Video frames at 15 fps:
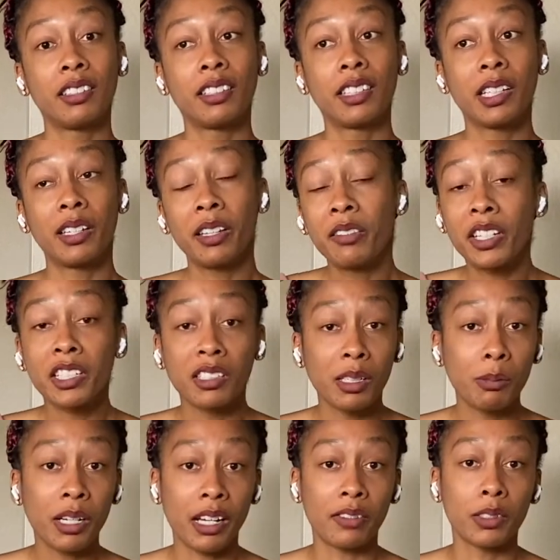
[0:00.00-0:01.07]
eventually will
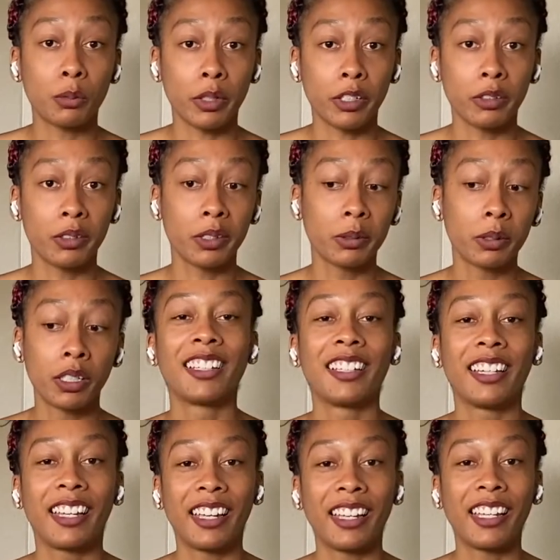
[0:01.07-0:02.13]
have to work through.
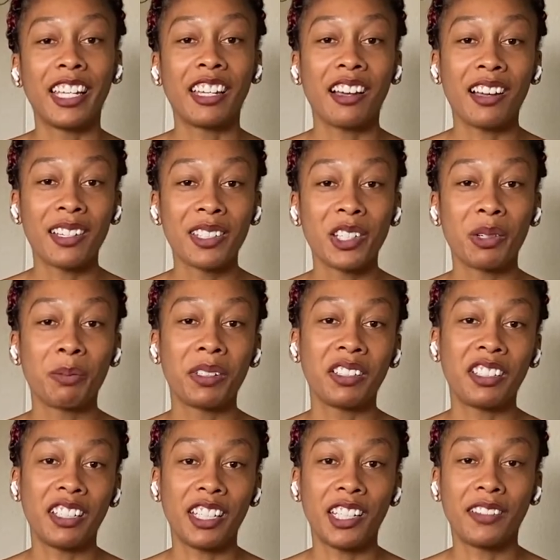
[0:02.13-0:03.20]
He also
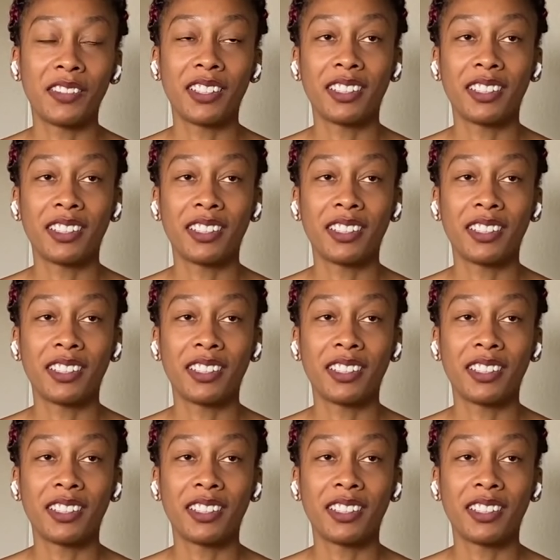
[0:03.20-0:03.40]
believed